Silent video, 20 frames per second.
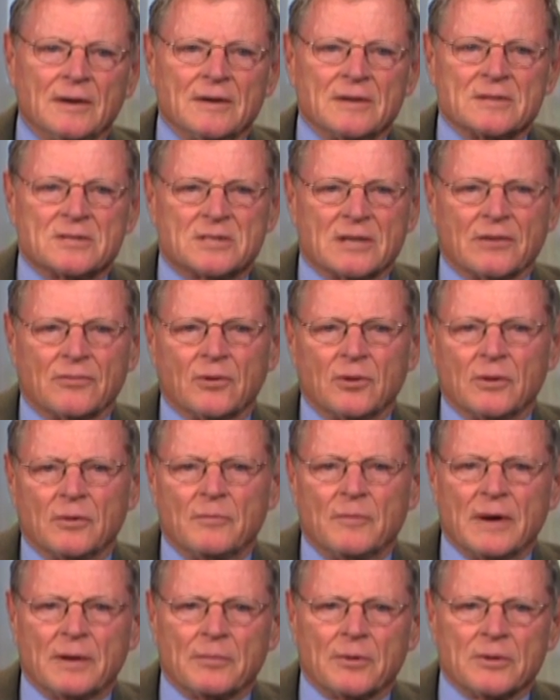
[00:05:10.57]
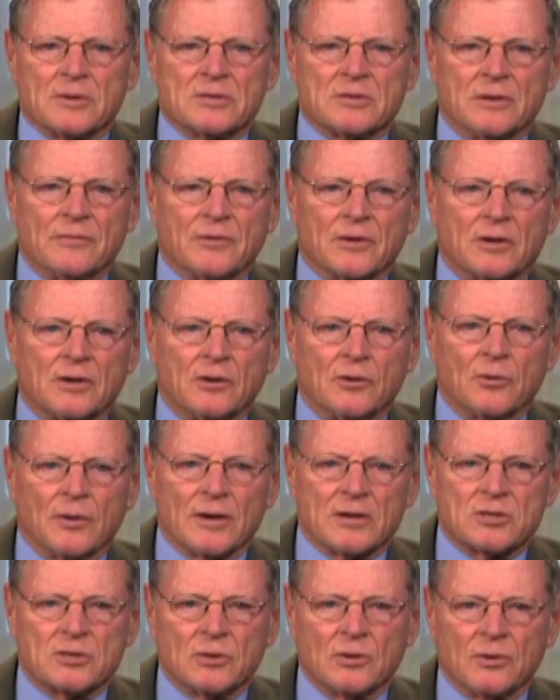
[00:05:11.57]
several members of the
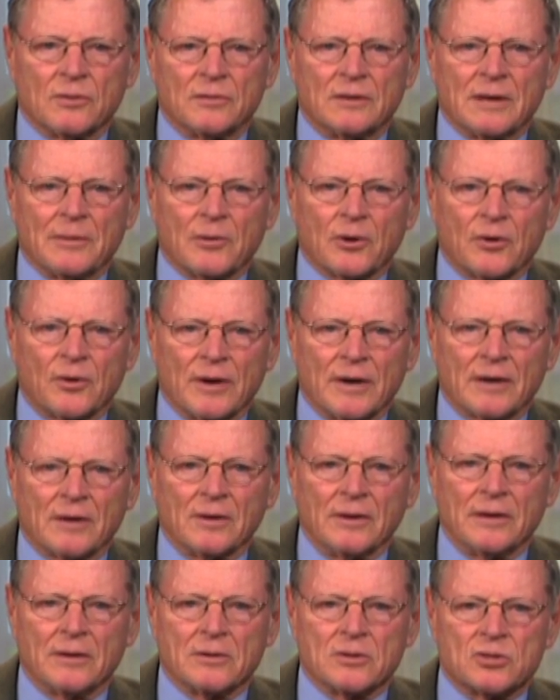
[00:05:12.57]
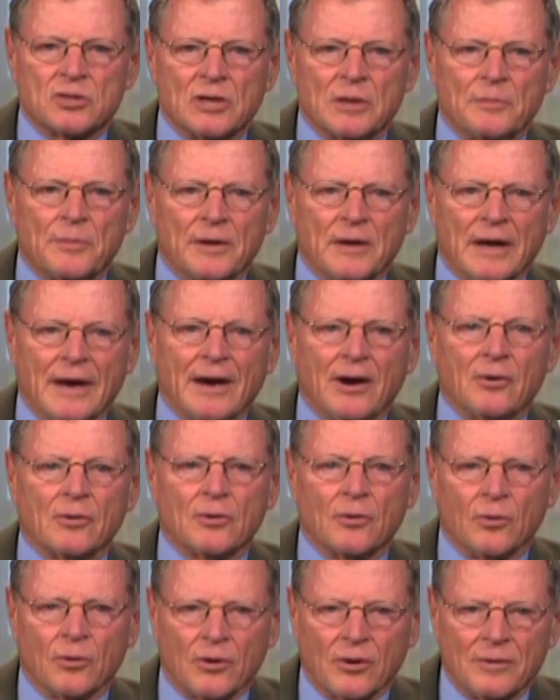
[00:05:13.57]
congressional Democratic leadership, and Al
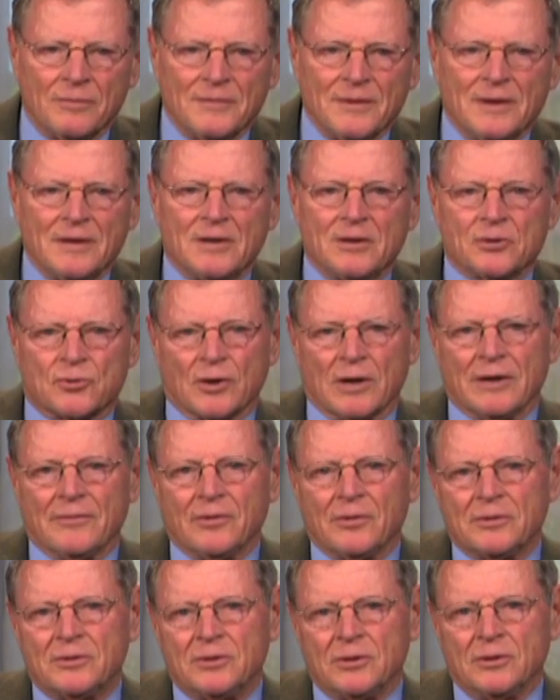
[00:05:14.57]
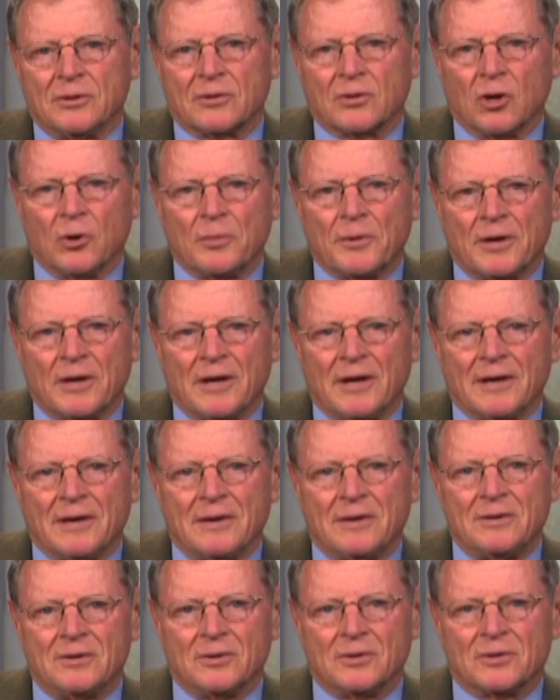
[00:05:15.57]
Gore traveled to
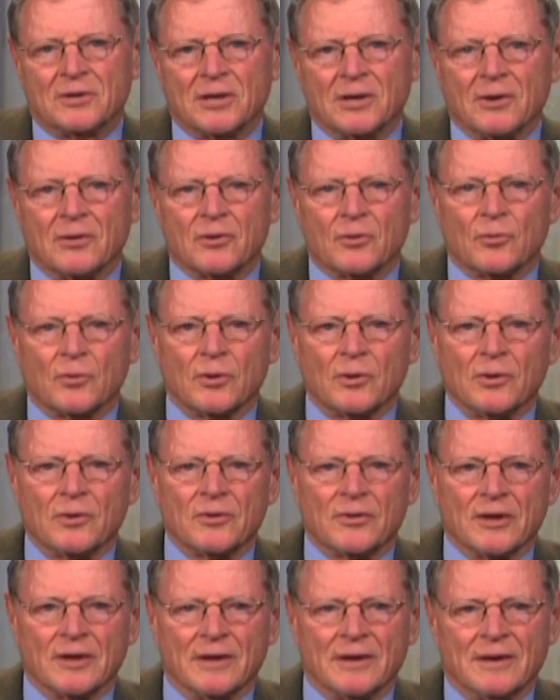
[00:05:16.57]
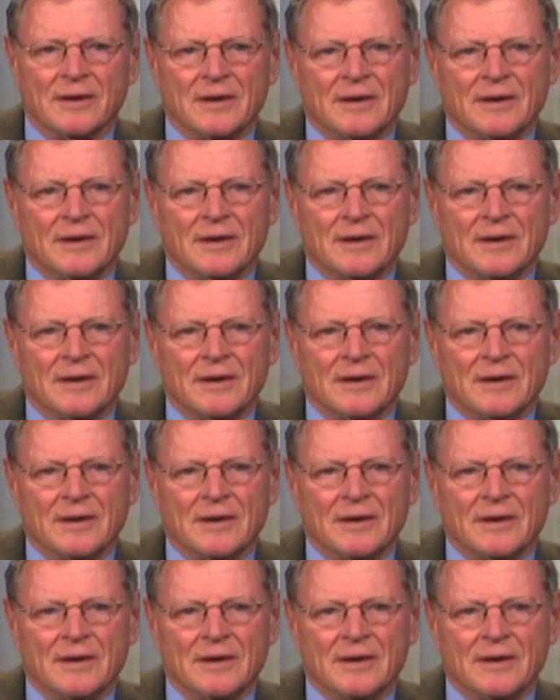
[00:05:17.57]
Copenhagen to tell the world that